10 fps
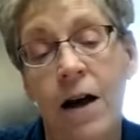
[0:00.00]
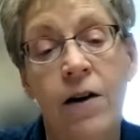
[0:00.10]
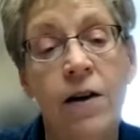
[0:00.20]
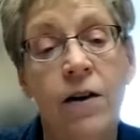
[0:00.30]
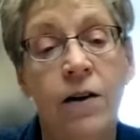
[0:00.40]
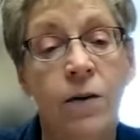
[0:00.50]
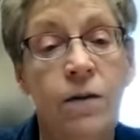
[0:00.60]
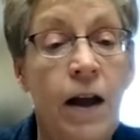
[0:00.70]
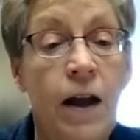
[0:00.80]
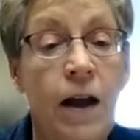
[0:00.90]
how you
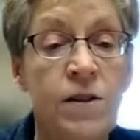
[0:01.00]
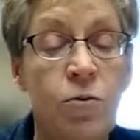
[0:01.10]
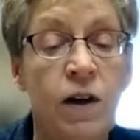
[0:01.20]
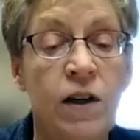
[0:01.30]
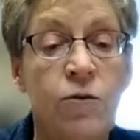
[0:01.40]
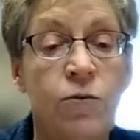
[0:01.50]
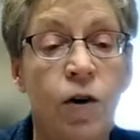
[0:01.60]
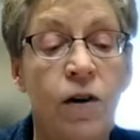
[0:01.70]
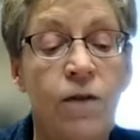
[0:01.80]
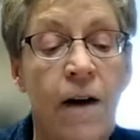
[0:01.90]
could help us raise
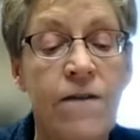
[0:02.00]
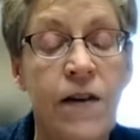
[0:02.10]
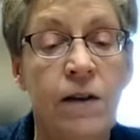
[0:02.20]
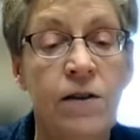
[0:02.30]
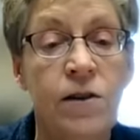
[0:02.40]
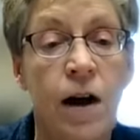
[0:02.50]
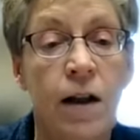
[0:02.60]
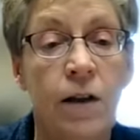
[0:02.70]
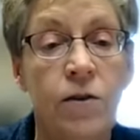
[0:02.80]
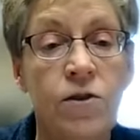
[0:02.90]

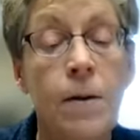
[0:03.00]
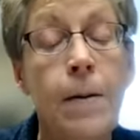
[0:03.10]
$45,000.